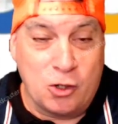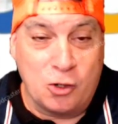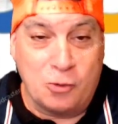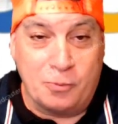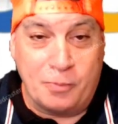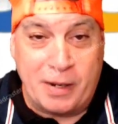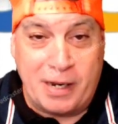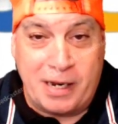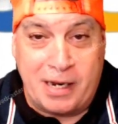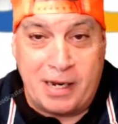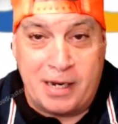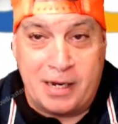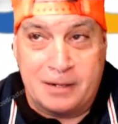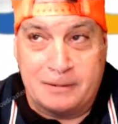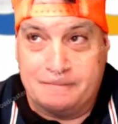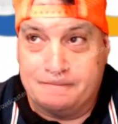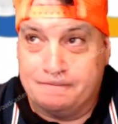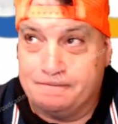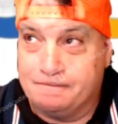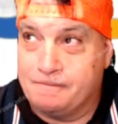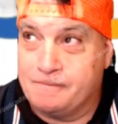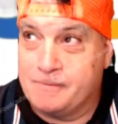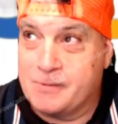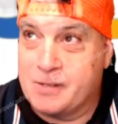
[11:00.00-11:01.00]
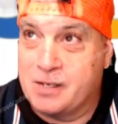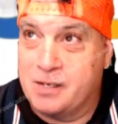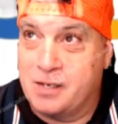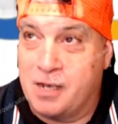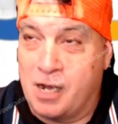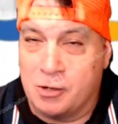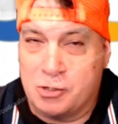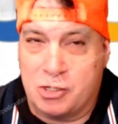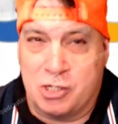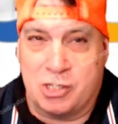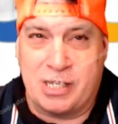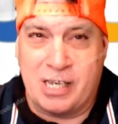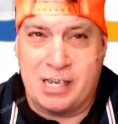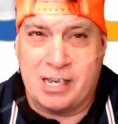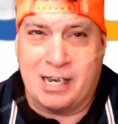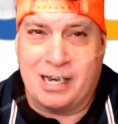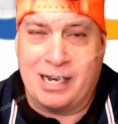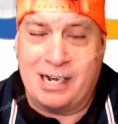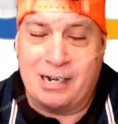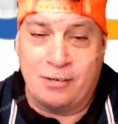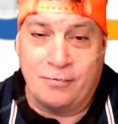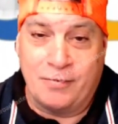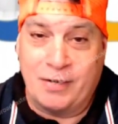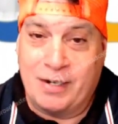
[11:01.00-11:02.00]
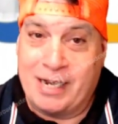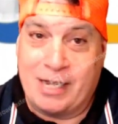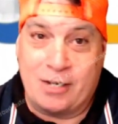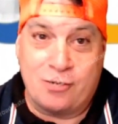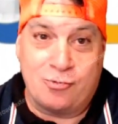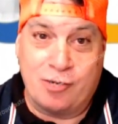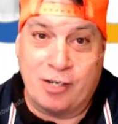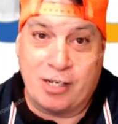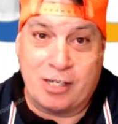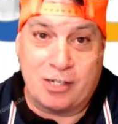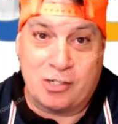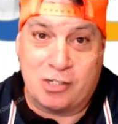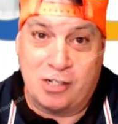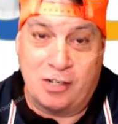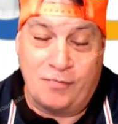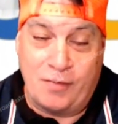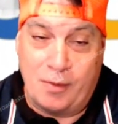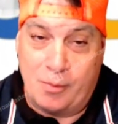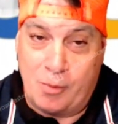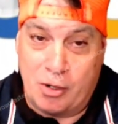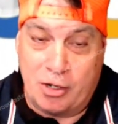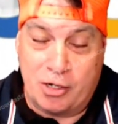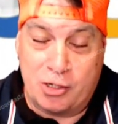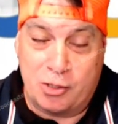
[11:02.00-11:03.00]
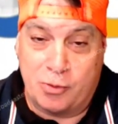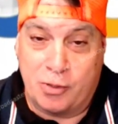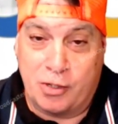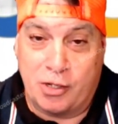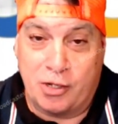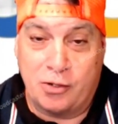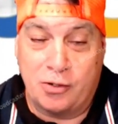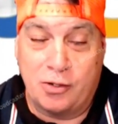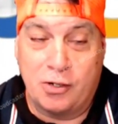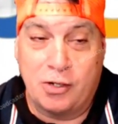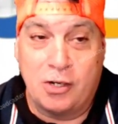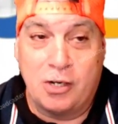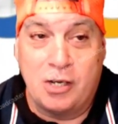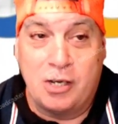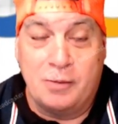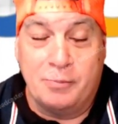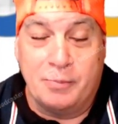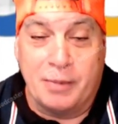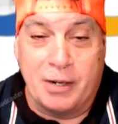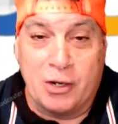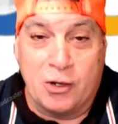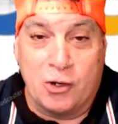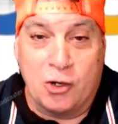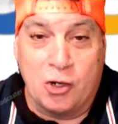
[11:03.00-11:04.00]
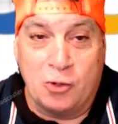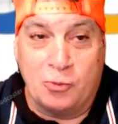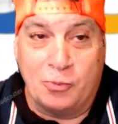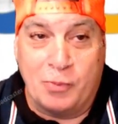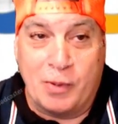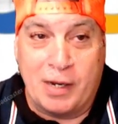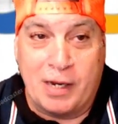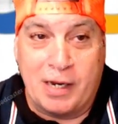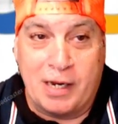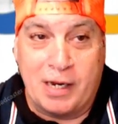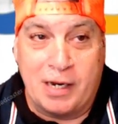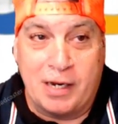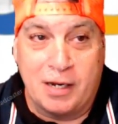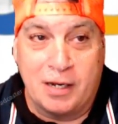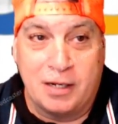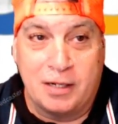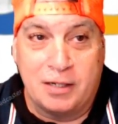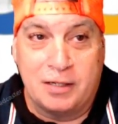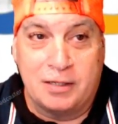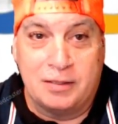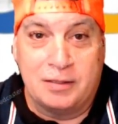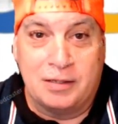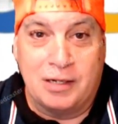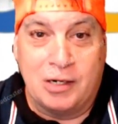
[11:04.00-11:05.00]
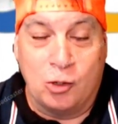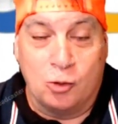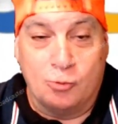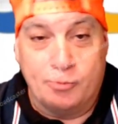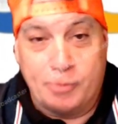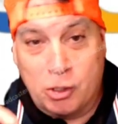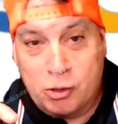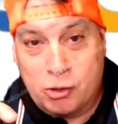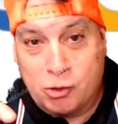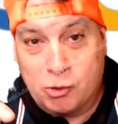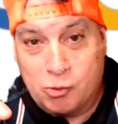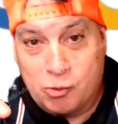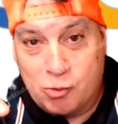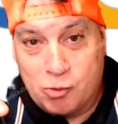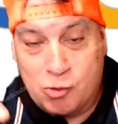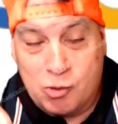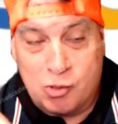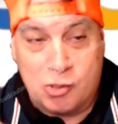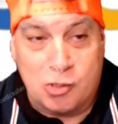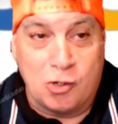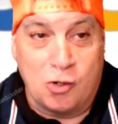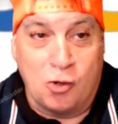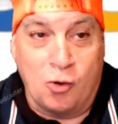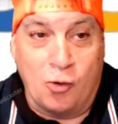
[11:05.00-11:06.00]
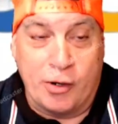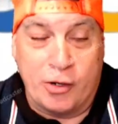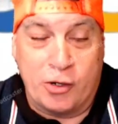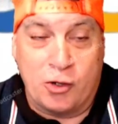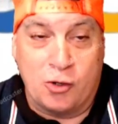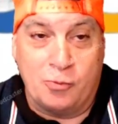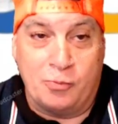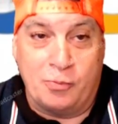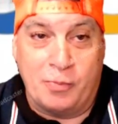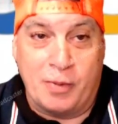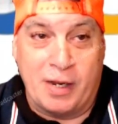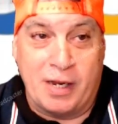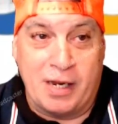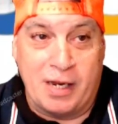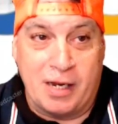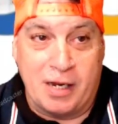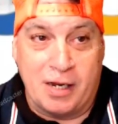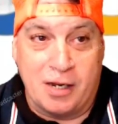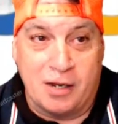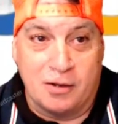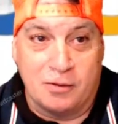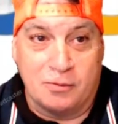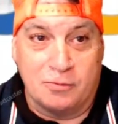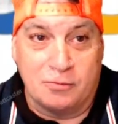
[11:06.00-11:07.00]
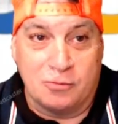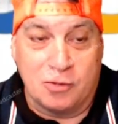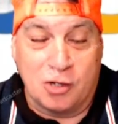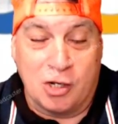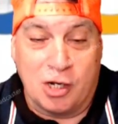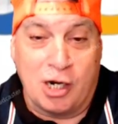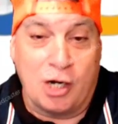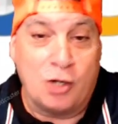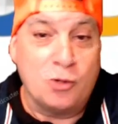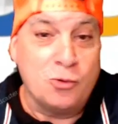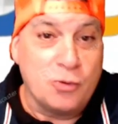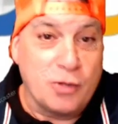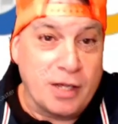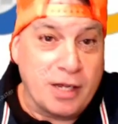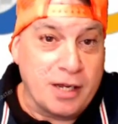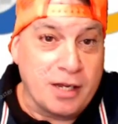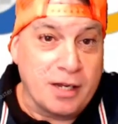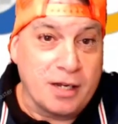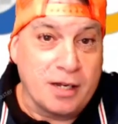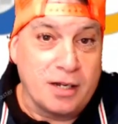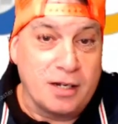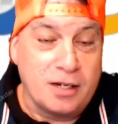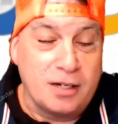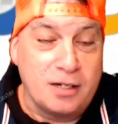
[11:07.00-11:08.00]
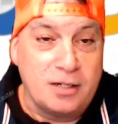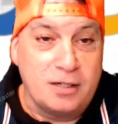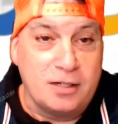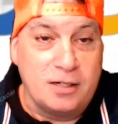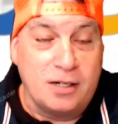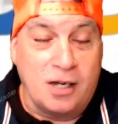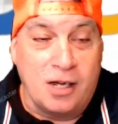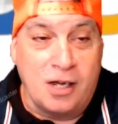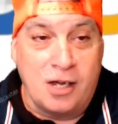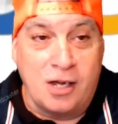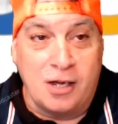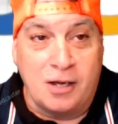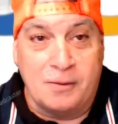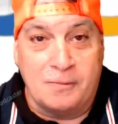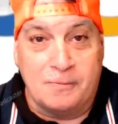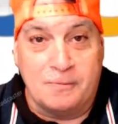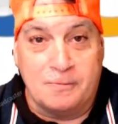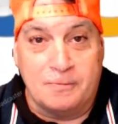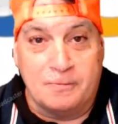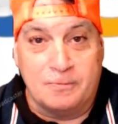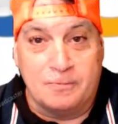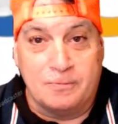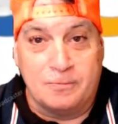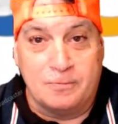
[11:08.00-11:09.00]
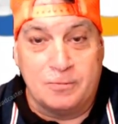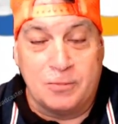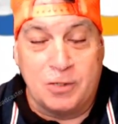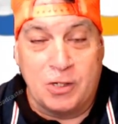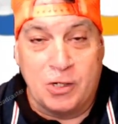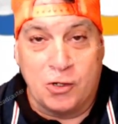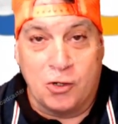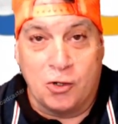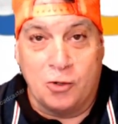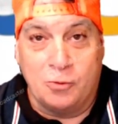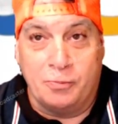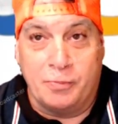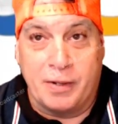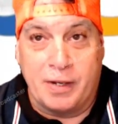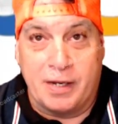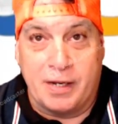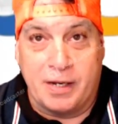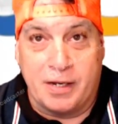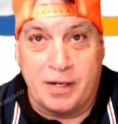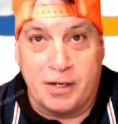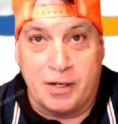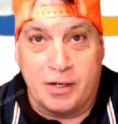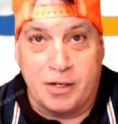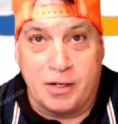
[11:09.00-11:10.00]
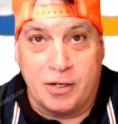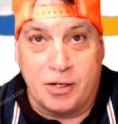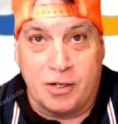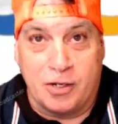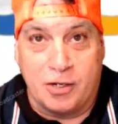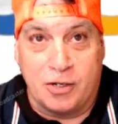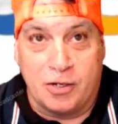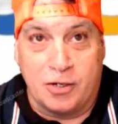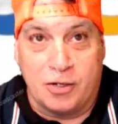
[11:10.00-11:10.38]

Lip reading: it could be, I'll steer clear of electrics if I'm honest with you, but it could be little models, or it could be clothing, it could be